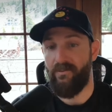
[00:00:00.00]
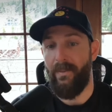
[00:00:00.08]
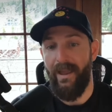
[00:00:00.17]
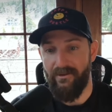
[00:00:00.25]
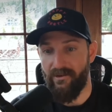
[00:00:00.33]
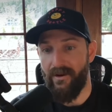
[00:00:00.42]

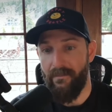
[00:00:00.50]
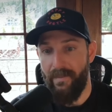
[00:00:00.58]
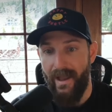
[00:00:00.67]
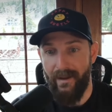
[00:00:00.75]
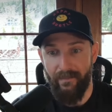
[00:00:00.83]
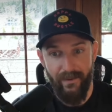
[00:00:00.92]
expand your
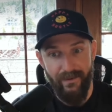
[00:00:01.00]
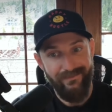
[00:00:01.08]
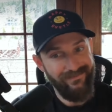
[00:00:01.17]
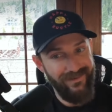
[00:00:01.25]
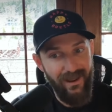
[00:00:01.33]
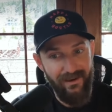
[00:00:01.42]
impact,
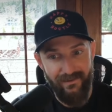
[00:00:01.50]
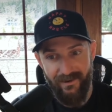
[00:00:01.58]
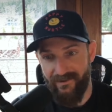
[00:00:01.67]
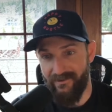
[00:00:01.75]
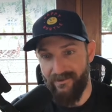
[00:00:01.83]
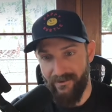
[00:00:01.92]
but not
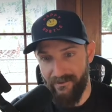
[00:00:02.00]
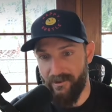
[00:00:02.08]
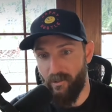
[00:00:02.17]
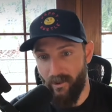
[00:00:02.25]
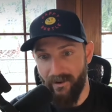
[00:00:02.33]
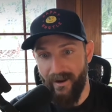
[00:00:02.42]

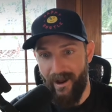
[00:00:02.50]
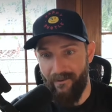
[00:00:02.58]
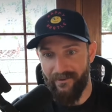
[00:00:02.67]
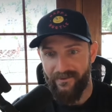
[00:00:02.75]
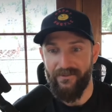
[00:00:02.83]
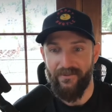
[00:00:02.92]
necessarily your work
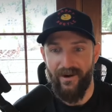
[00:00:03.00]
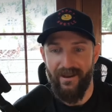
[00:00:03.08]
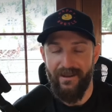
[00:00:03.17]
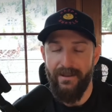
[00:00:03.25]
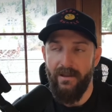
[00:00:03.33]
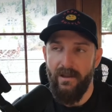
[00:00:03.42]
hours.
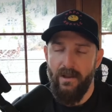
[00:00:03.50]
Right?